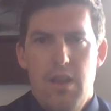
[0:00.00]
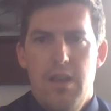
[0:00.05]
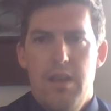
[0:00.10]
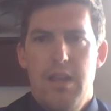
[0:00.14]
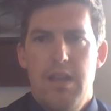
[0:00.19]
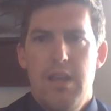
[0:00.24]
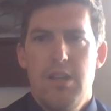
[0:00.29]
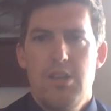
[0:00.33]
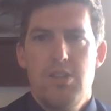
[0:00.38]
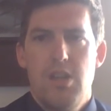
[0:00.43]

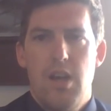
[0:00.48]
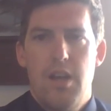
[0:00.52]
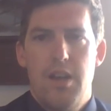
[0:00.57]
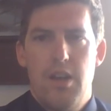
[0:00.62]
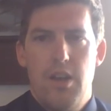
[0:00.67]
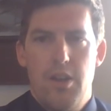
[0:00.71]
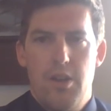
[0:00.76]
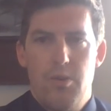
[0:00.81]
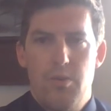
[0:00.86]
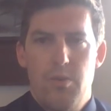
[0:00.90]
King John
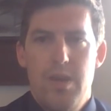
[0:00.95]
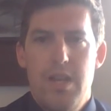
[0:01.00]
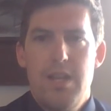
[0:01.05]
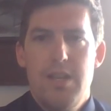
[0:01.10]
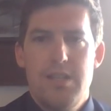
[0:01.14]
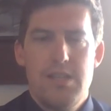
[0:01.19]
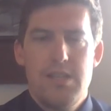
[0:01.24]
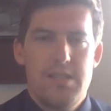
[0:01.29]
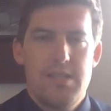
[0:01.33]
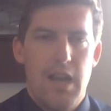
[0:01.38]

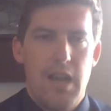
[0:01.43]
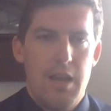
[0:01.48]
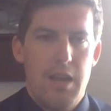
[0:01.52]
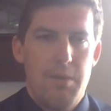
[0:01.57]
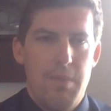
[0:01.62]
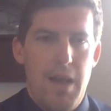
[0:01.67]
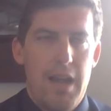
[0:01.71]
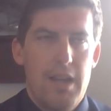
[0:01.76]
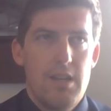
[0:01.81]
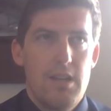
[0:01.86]
agreed to sign
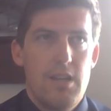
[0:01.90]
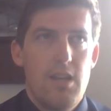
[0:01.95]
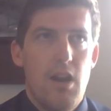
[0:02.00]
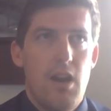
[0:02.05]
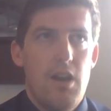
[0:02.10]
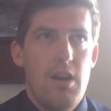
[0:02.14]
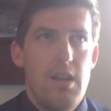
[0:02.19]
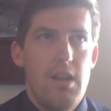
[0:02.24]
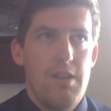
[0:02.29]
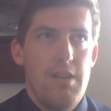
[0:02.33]
Magna
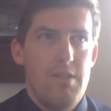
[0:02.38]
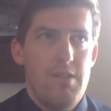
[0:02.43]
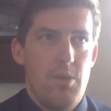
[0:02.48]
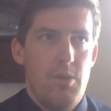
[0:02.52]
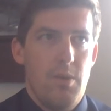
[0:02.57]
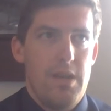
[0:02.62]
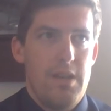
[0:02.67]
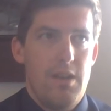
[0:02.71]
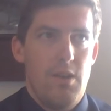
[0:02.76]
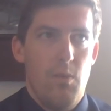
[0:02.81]
Carta even
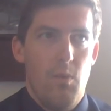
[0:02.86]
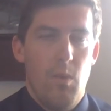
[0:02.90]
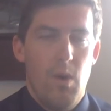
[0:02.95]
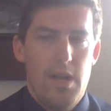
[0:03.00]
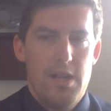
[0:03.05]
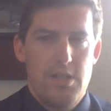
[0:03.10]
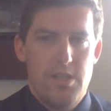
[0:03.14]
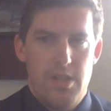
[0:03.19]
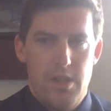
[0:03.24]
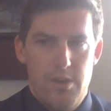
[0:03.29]
though he didn't
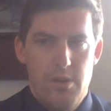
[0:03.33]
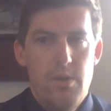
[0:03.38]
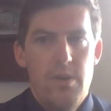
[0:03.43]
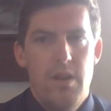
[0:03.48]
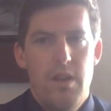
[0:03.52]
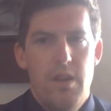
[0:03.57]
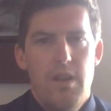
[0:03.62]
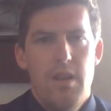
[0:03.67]
want to,